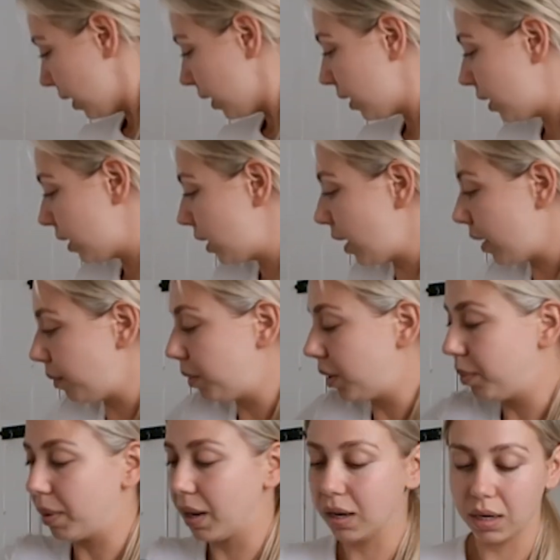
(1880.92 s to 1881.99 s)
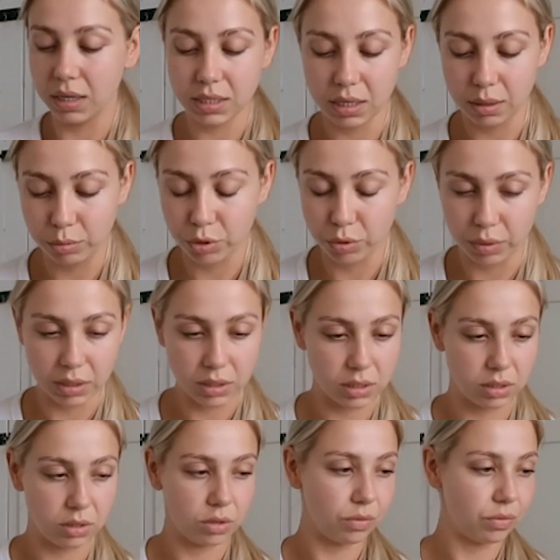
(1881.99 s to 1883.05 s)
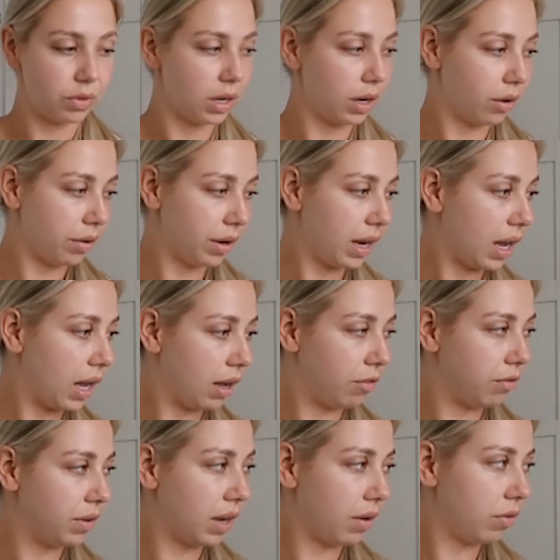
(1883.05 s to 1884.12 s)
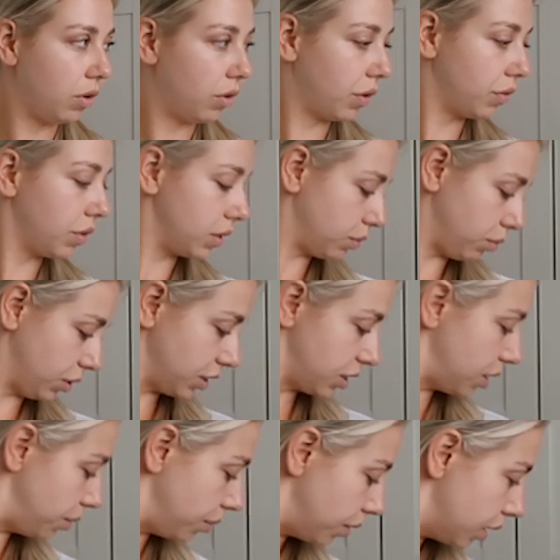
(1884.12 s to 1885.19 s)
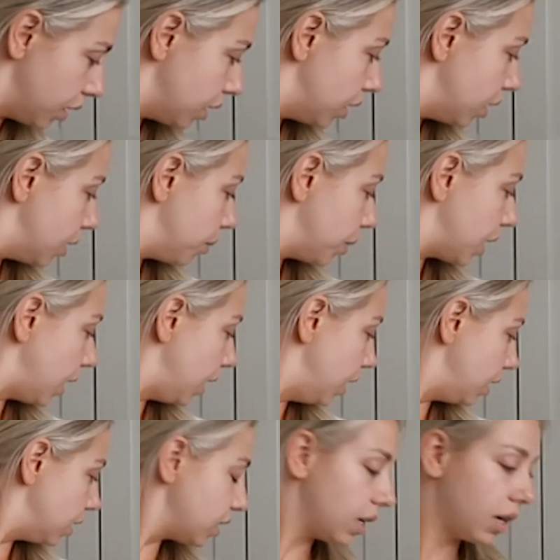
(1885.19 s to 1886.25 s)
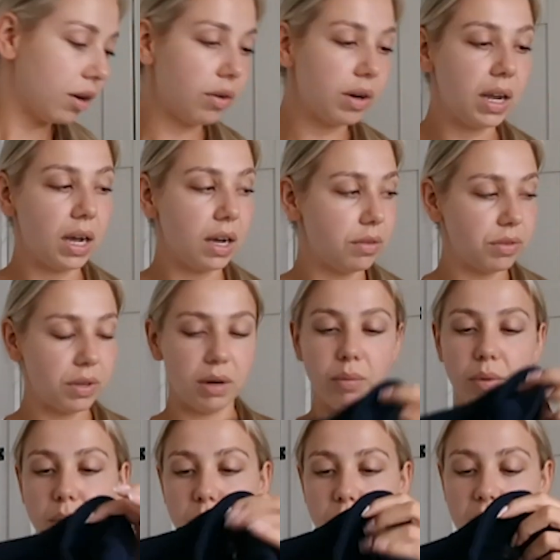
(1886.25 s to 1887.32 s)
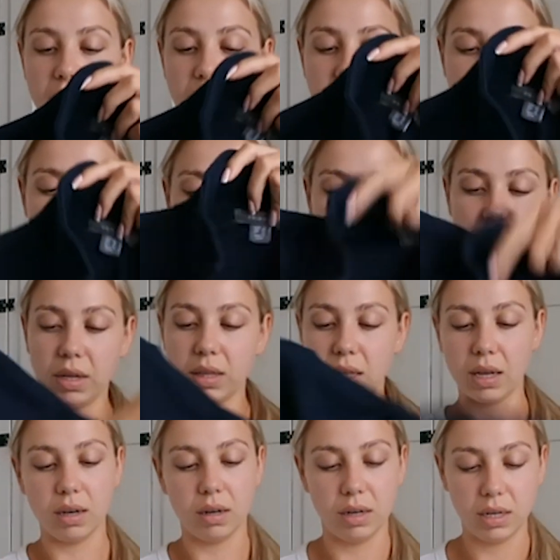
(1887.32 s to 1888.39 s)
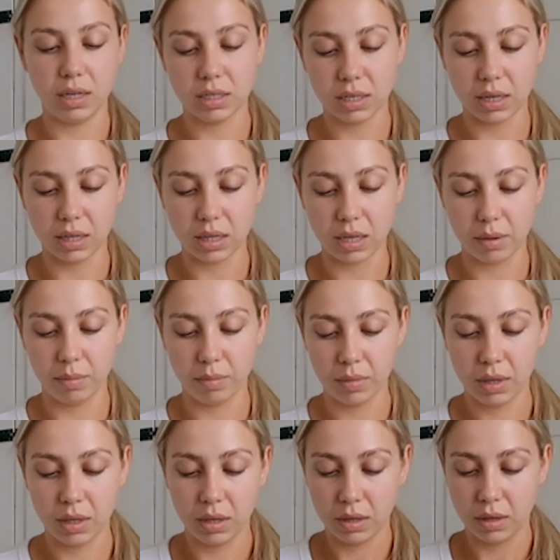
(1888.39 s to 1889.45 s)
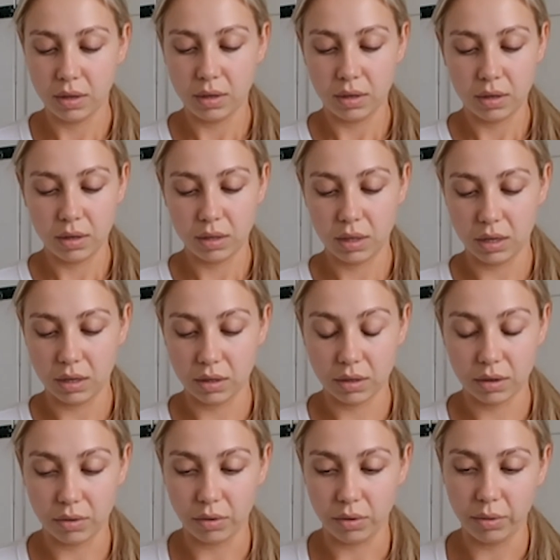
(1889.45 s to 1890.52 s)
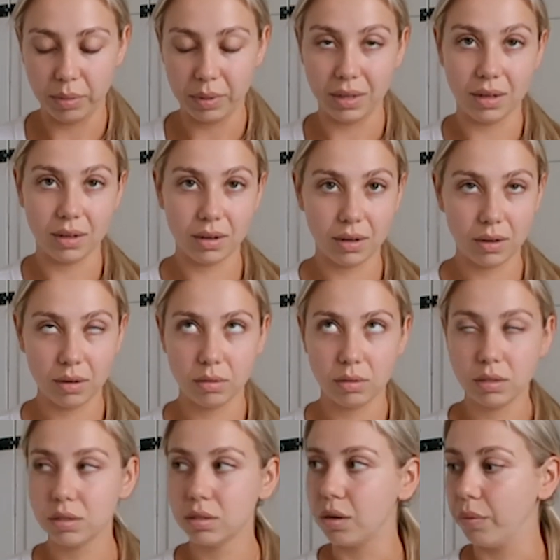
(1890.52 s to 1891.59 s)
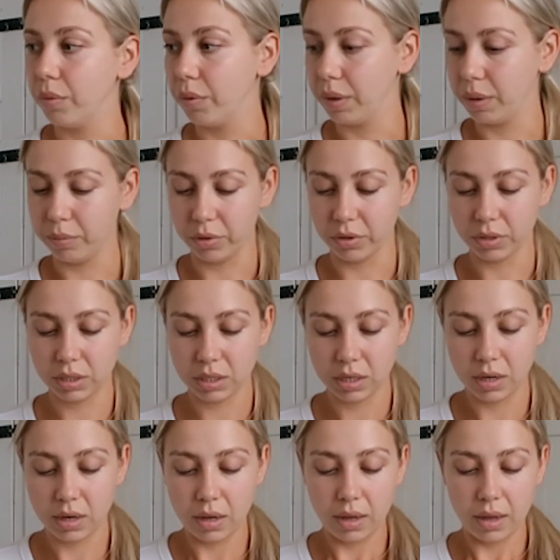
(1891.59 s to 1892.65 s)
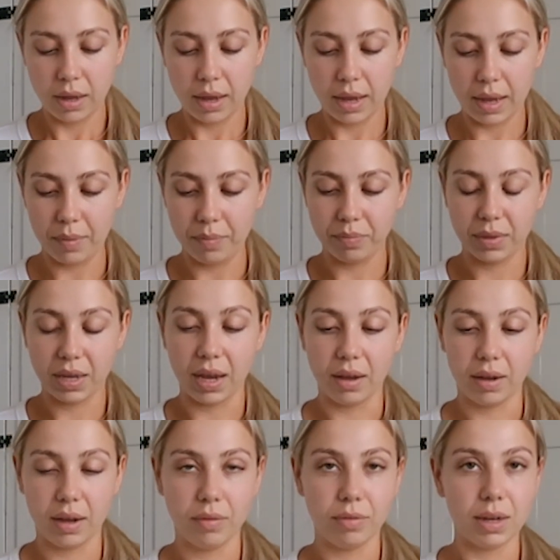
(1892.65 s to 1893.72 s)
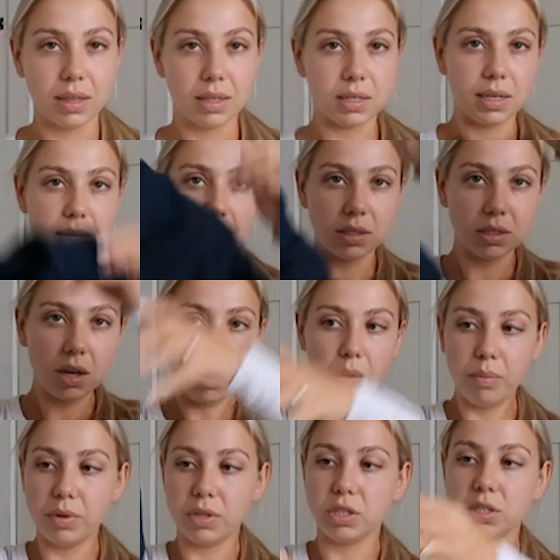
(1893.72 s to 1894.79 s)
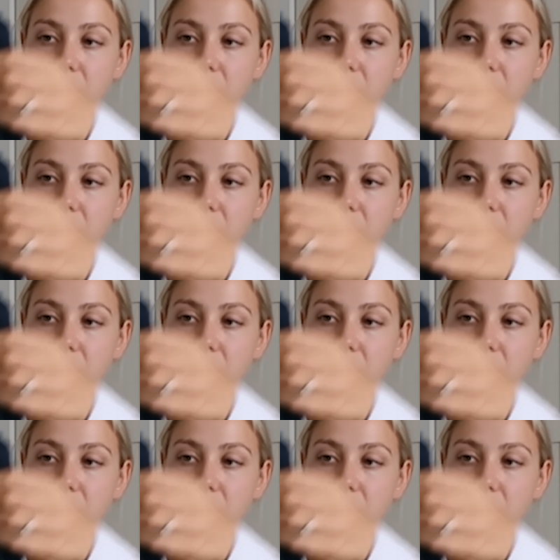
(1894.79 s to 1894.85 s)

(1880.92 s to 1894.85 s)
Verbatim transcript: like, yeah, I'm gonna pack like denim shorts and stuff that I already have and have a look if there's one or two bikinis that I already have that I want to bring and stuff like that. I need to get them. I think they're all up in the attic, which is so annoying, but um, yeah, I have like this little top, which